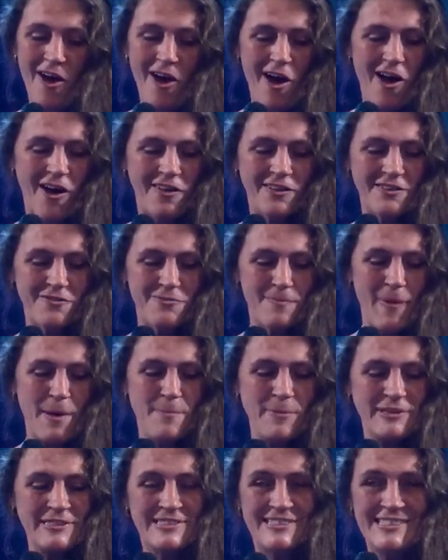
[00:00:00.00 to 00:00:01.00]
all of my
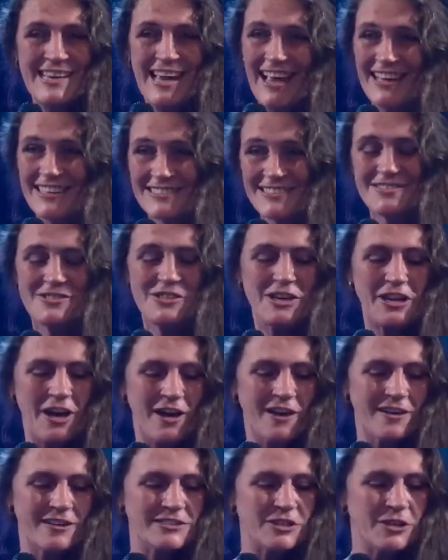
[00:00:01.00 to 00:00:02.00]
mistakes as a
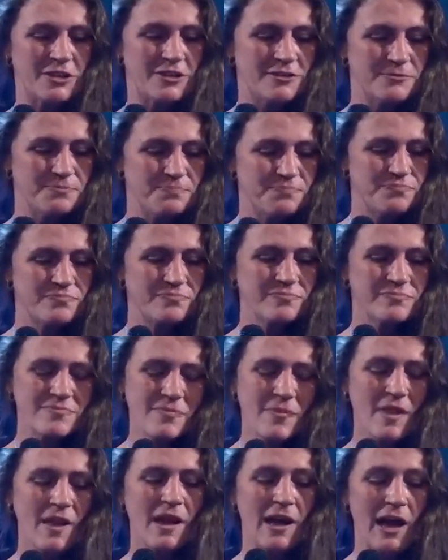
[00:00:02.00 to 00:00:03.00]
young adult.
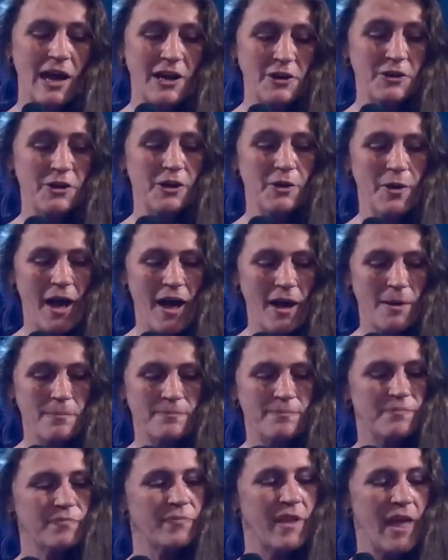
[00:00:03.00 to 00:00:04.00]
I grew up
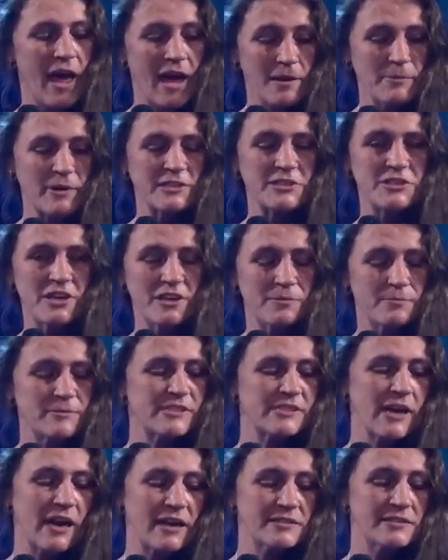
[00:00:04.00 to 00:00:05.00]
had my share of
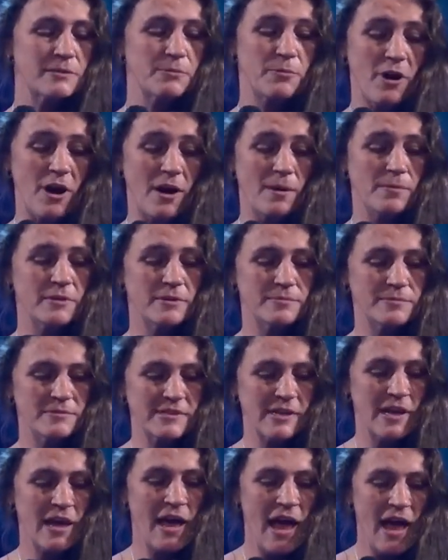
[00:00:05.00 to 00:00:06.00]
mistakes and problems,
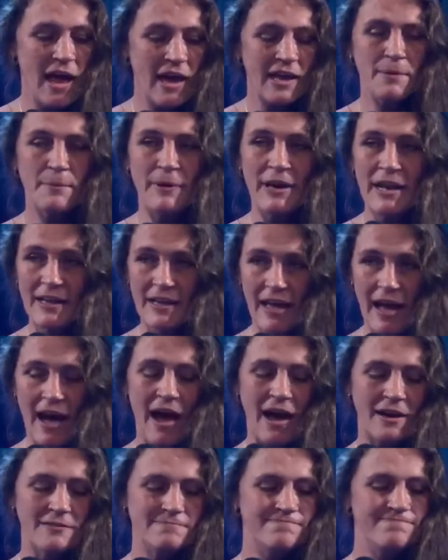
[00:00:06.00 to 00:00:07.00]
and I met a
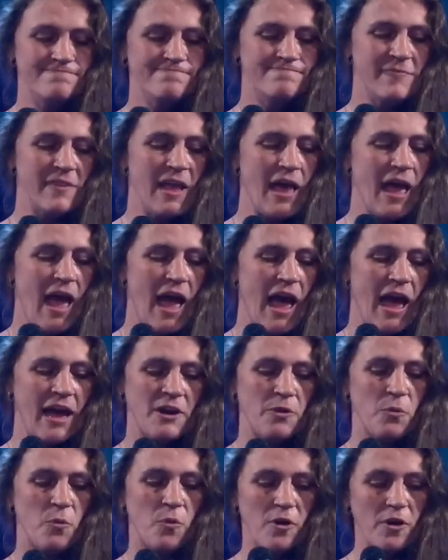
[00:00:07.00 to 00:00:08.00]
guy. Had
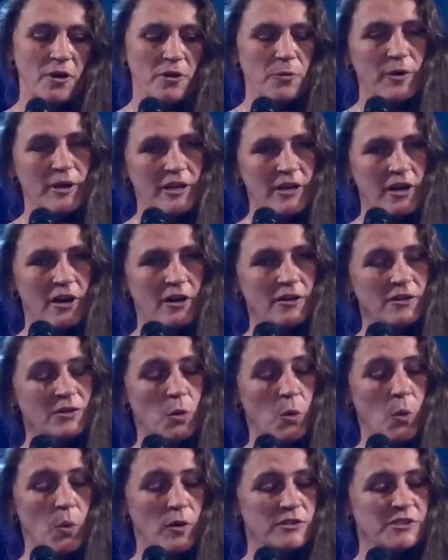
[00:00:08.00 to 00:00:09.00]
a whirlwind
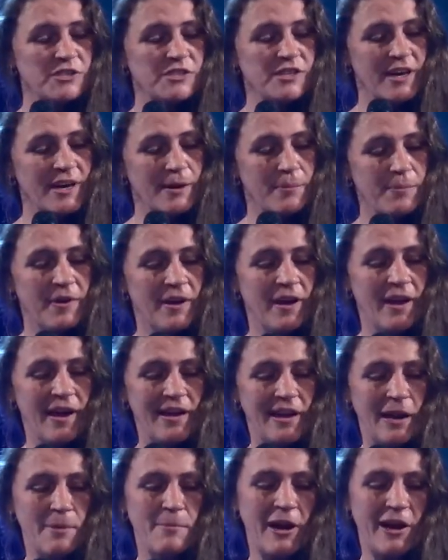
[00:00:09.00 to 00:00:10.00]
courtship,
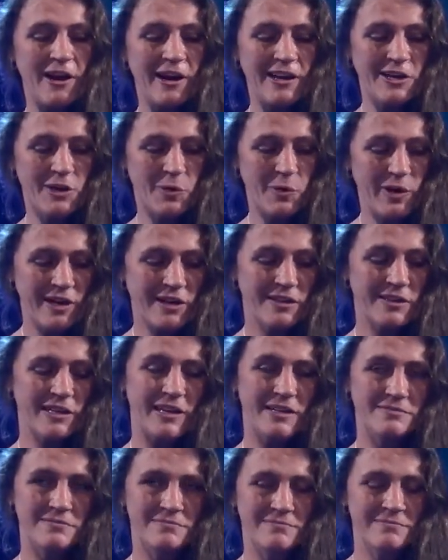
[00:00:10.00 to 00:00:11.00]
and I married
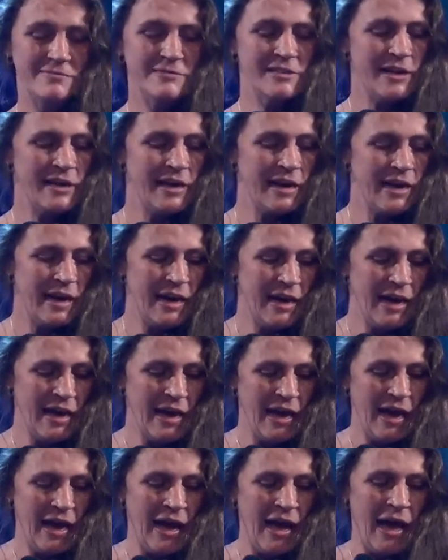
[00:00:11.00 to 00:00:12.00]
quickly.
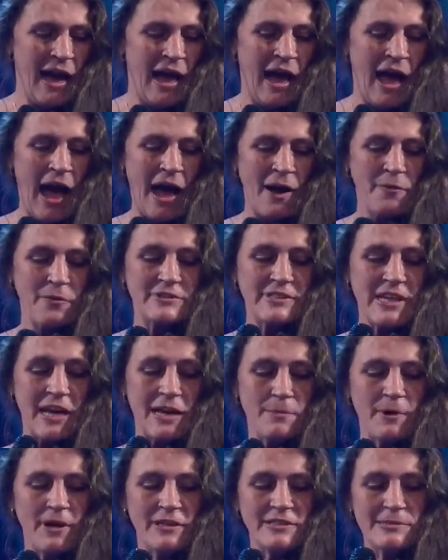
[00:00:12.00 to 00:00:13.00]
I was
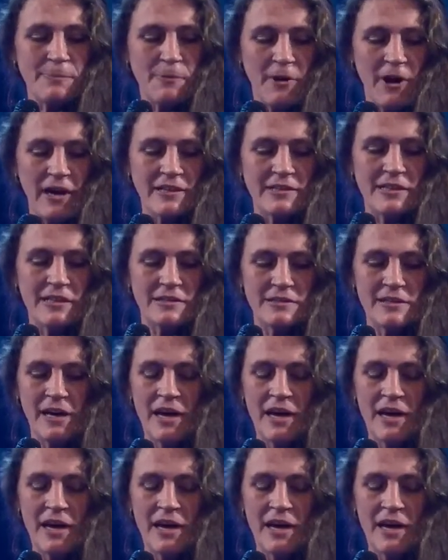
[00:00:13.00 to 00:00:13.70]
eight months pregnant,